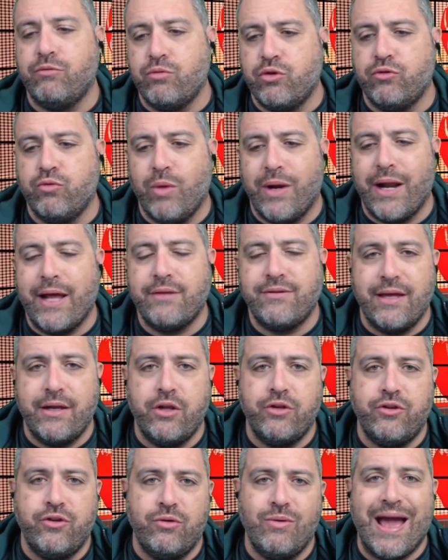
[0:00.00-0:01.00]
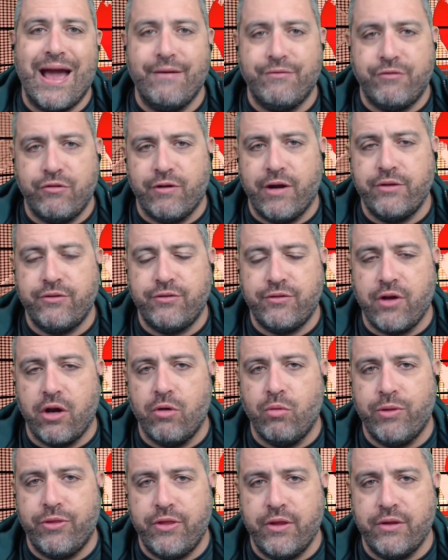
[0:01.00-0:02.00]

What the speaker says: which is what I tend to do after I start with